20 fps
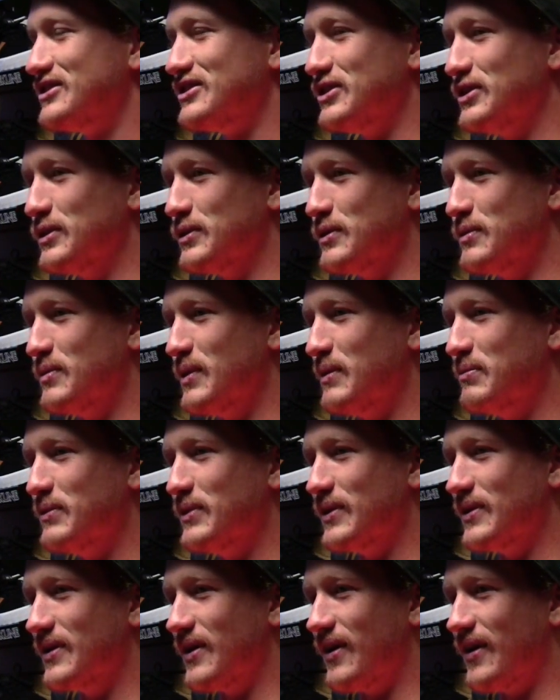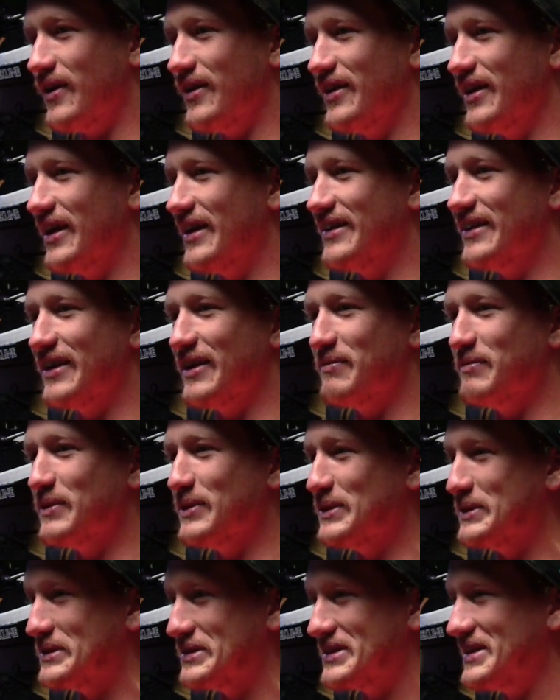Still remember all that
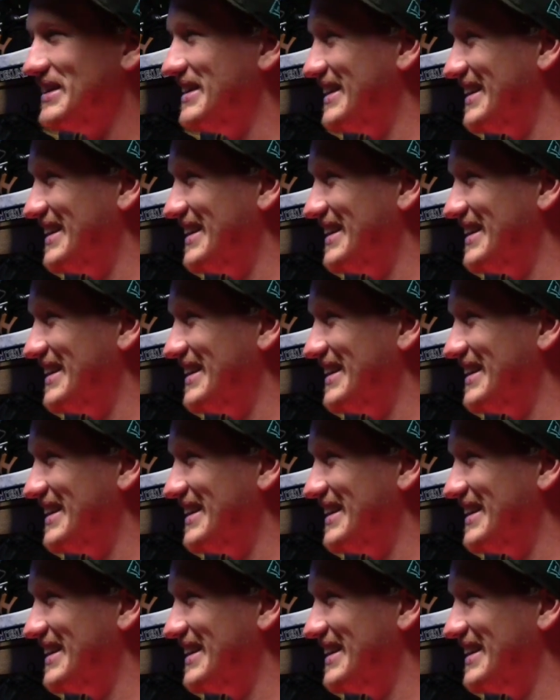numbers.